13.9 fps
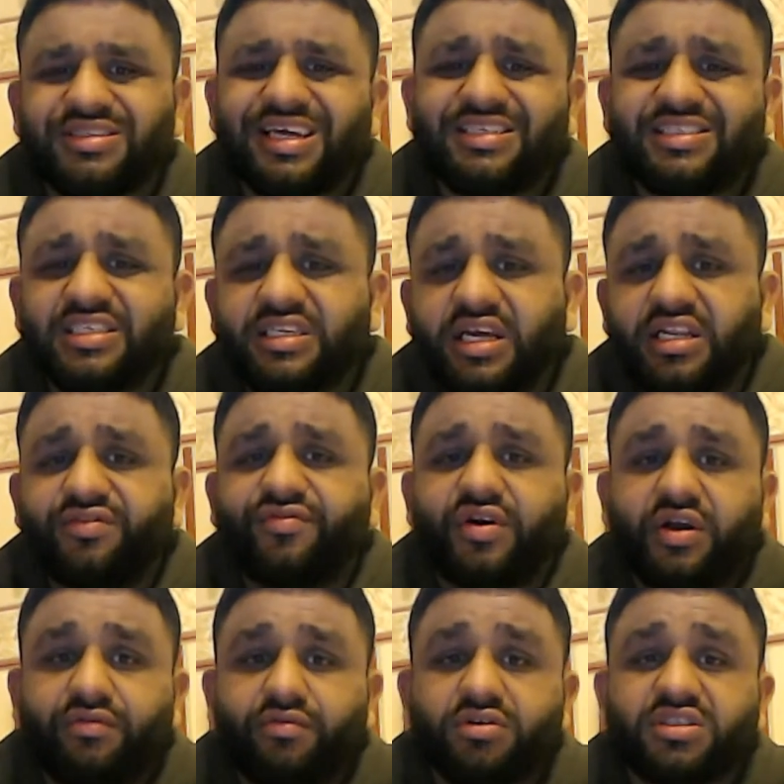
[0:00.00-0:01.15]

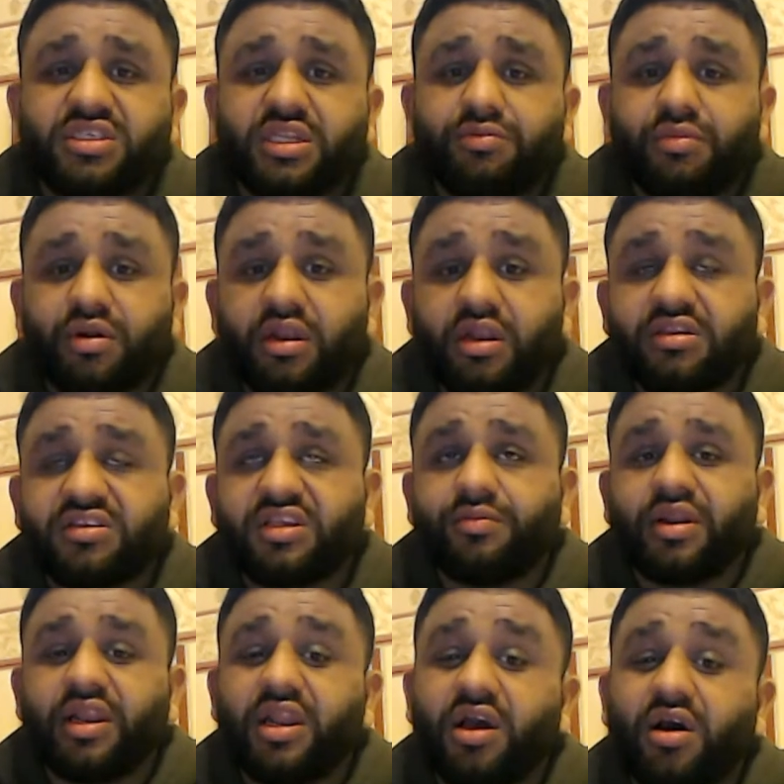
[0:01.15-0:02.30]
$19.95 does seem
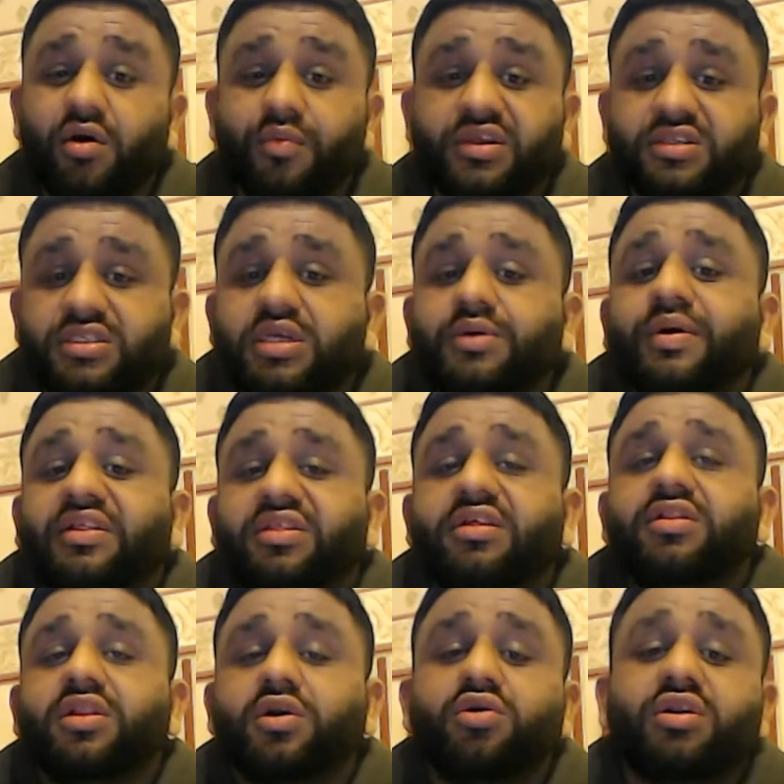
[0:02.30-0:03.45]
a little bit steep. I
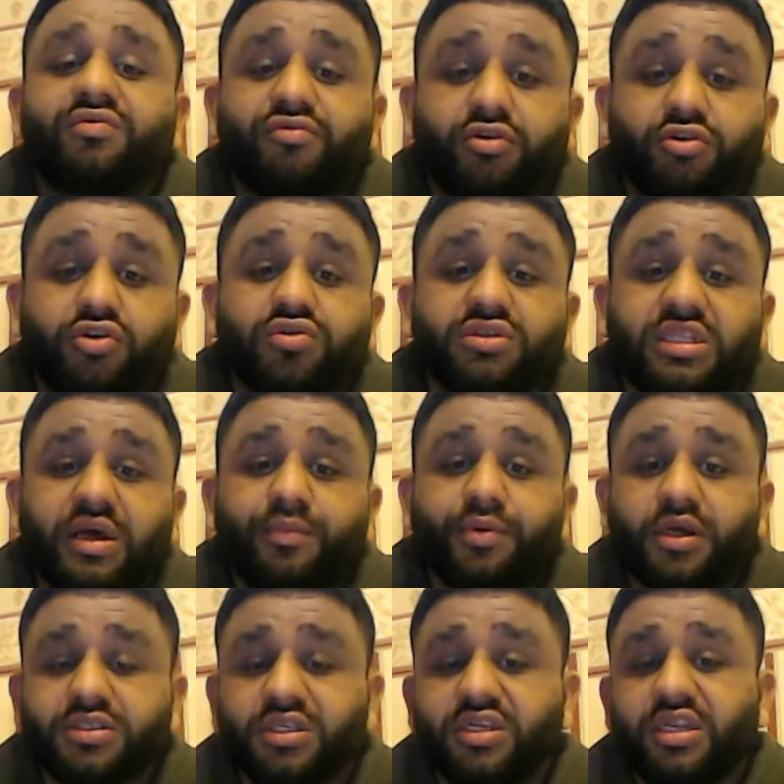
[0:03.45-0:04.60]
think they could have reduced that
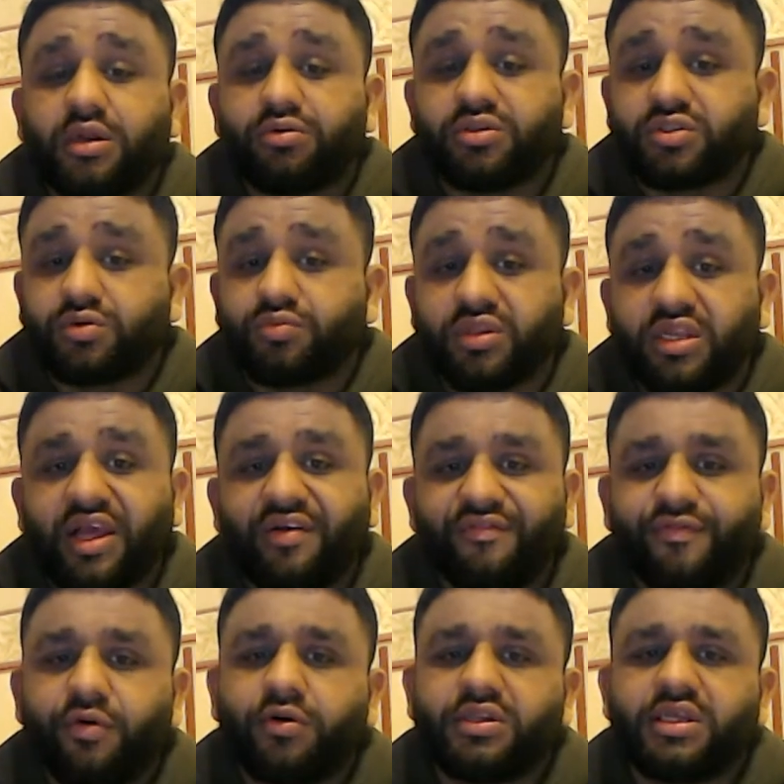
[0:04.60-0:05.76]
personally down to something like
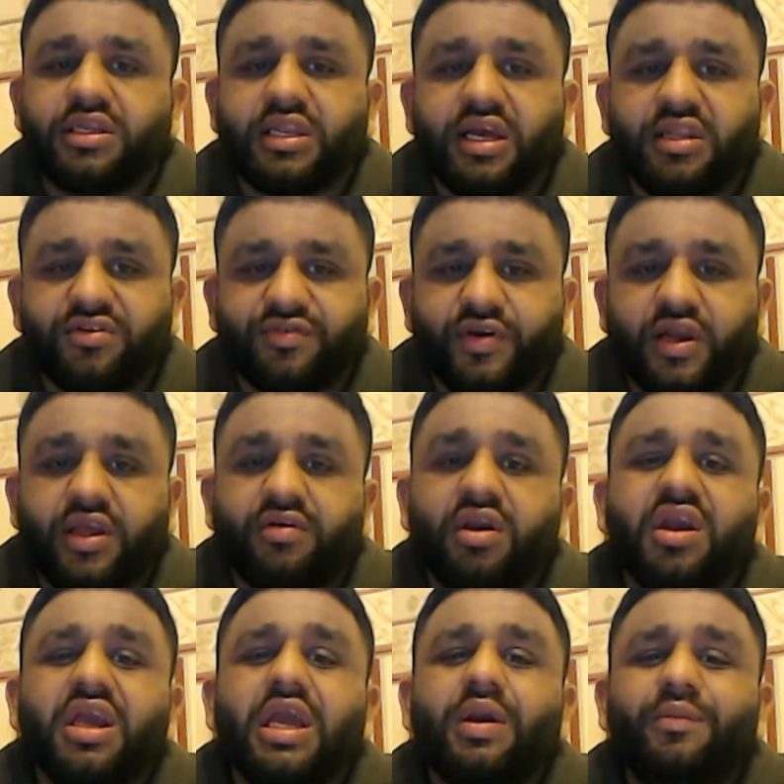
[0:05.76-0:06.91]
$14.95,
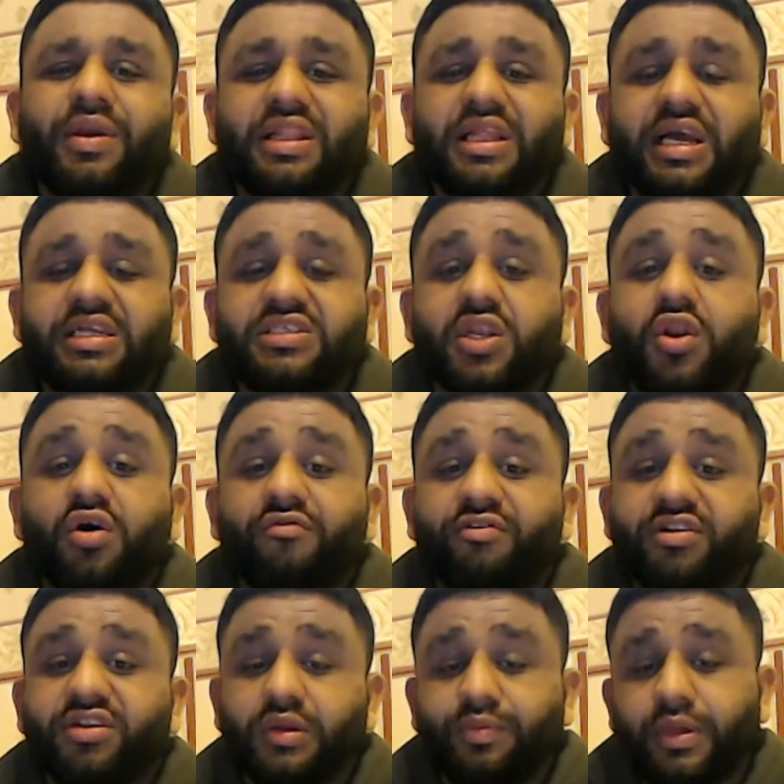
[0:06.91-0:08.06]
being that it's a
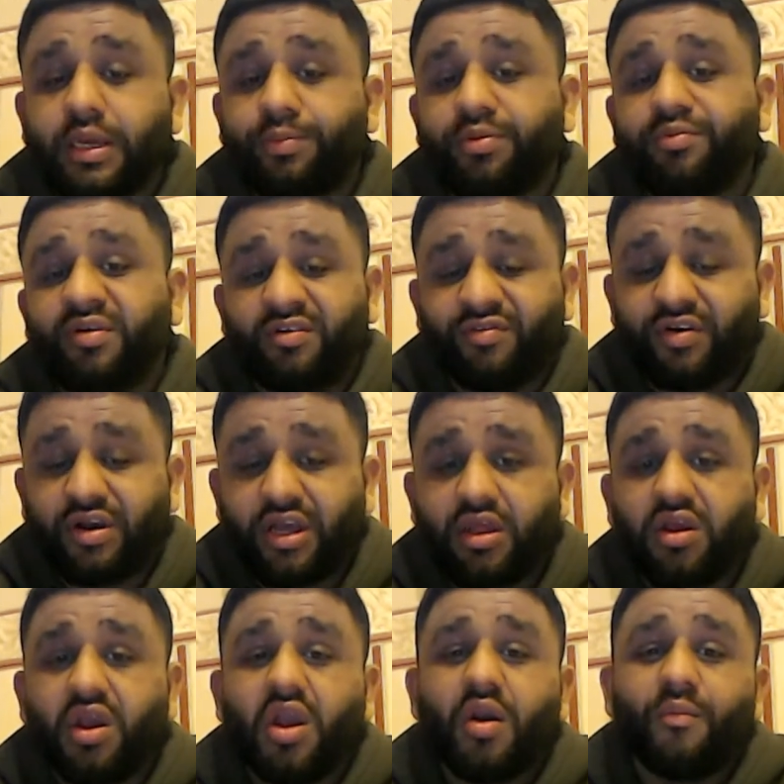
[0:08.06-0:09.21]
novelty pay-per-view fight.
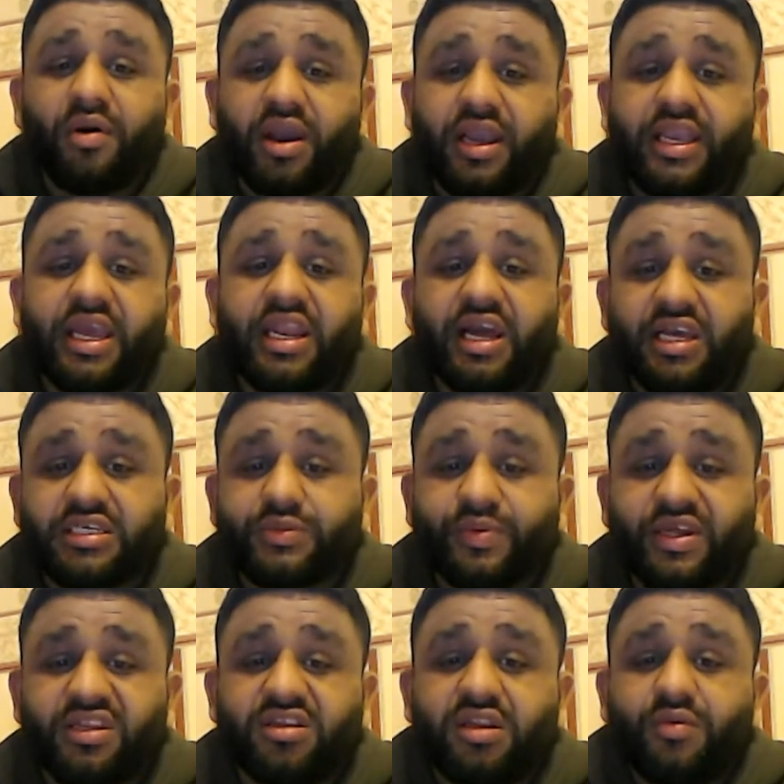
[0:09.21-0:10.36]
But again, I
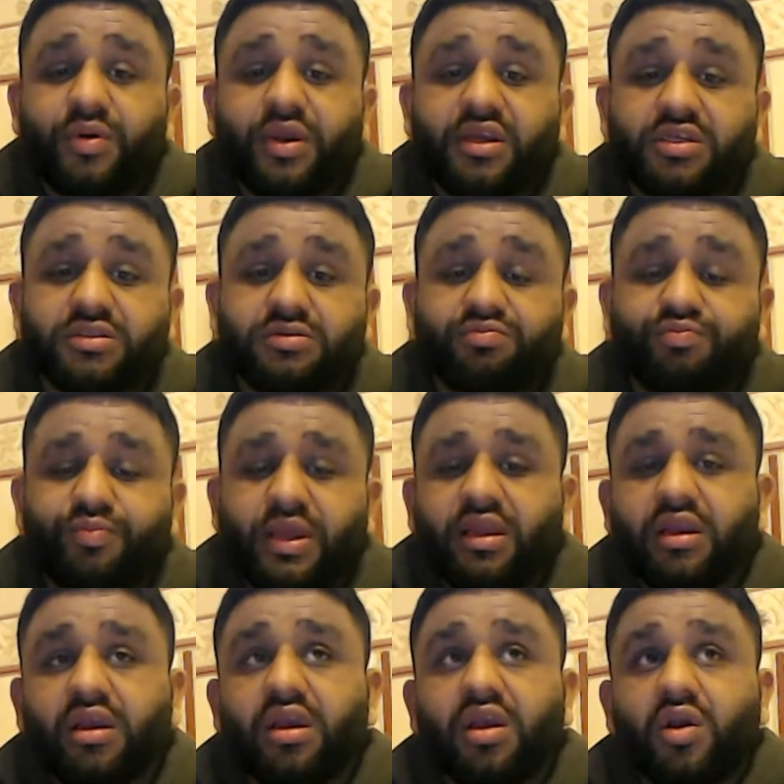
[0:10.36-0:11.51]
expected it because when
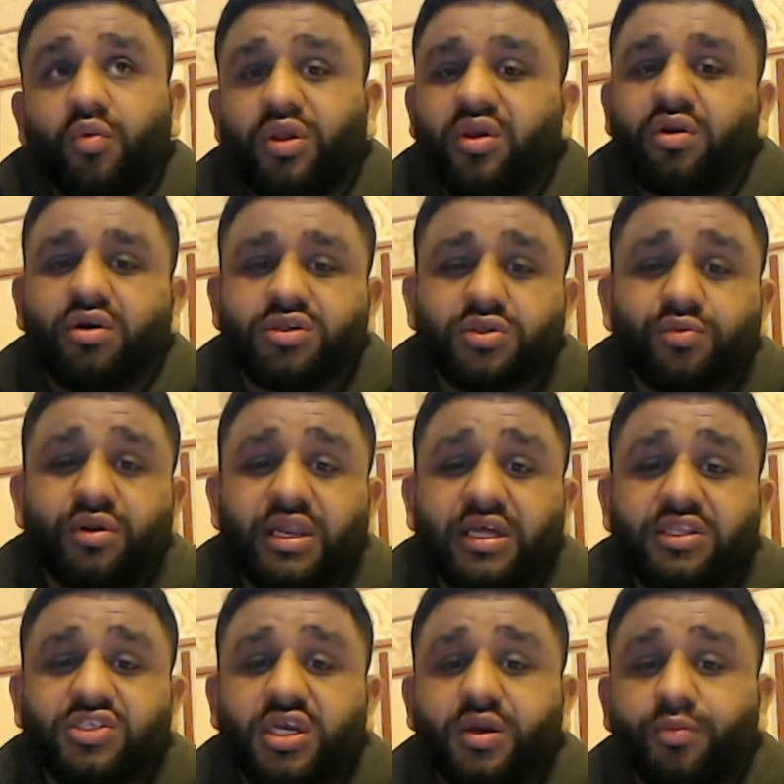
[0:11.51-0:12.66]
you got someone
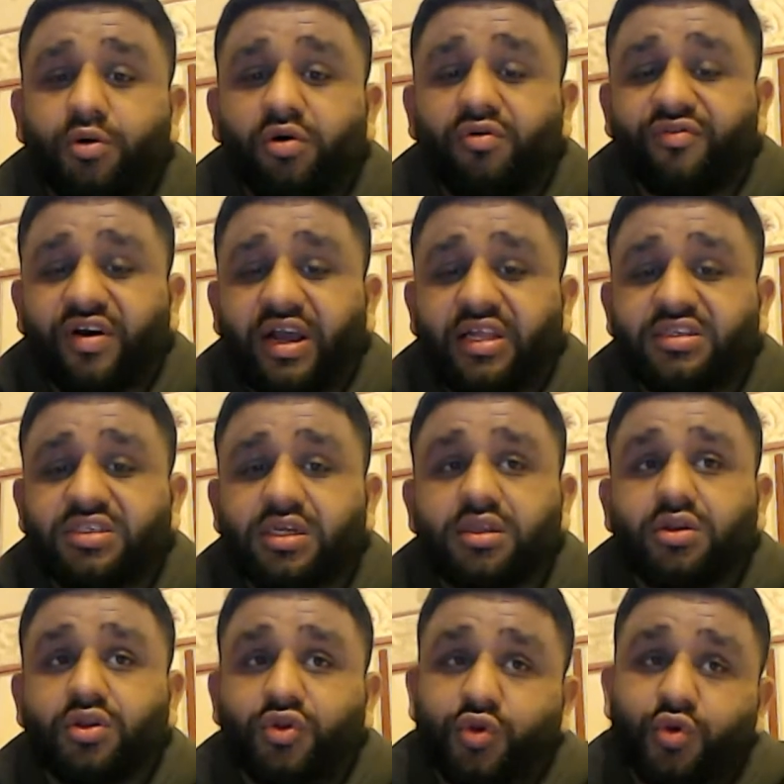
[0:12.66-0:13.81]
like Jake Paul
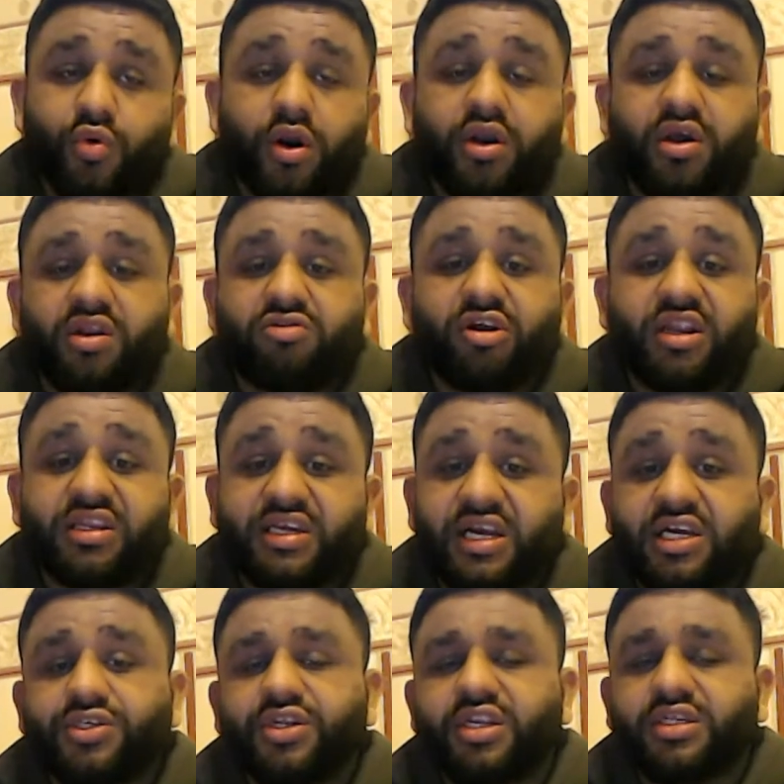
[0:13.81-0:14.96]
fighting, you are going to try to
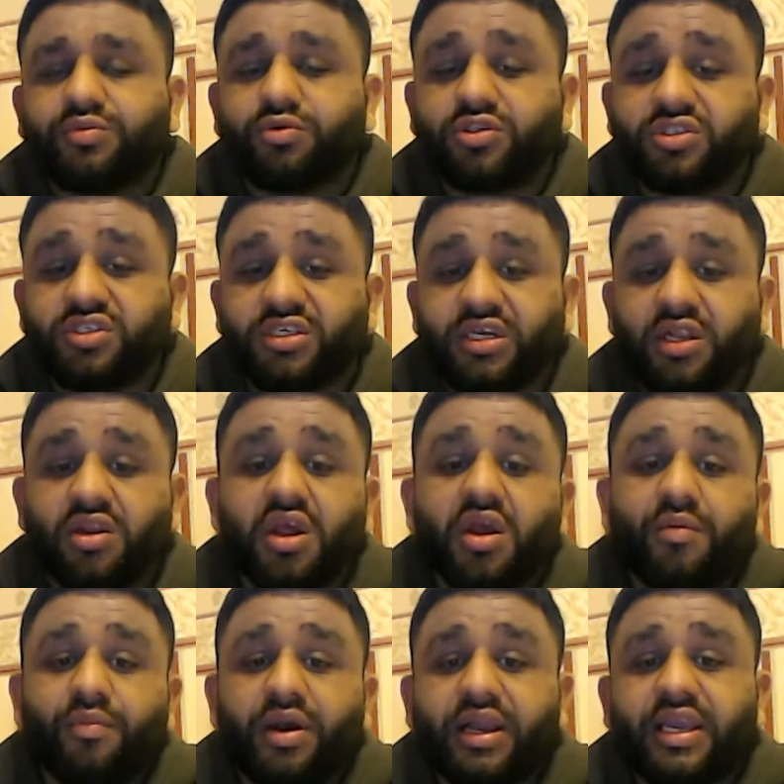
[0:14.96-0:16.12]
cash in as much as you can.
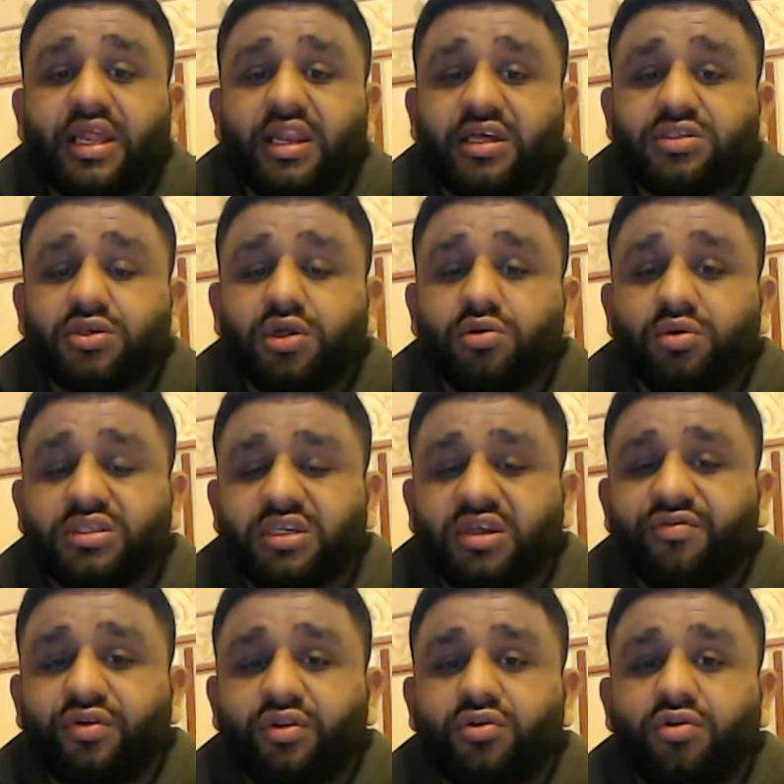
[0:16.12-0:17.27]
But again, as always,
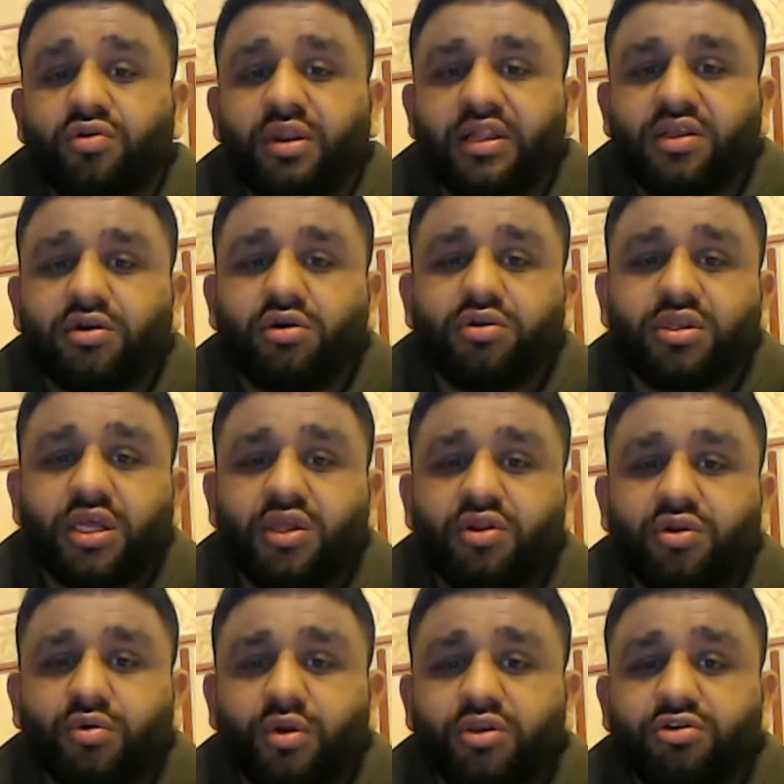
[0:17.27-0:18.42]
if you do like the content, you
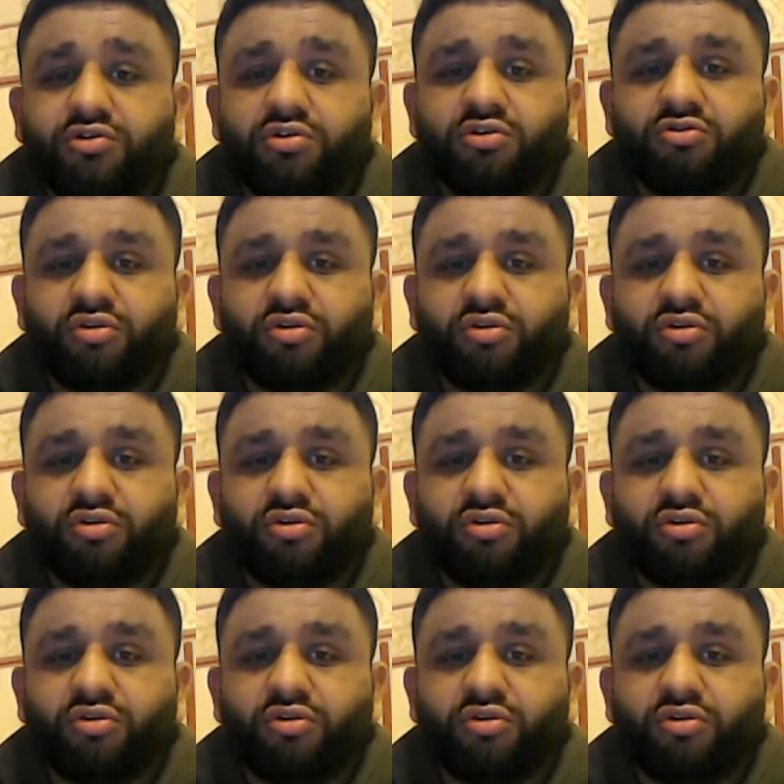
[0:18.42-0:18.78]
know what to do.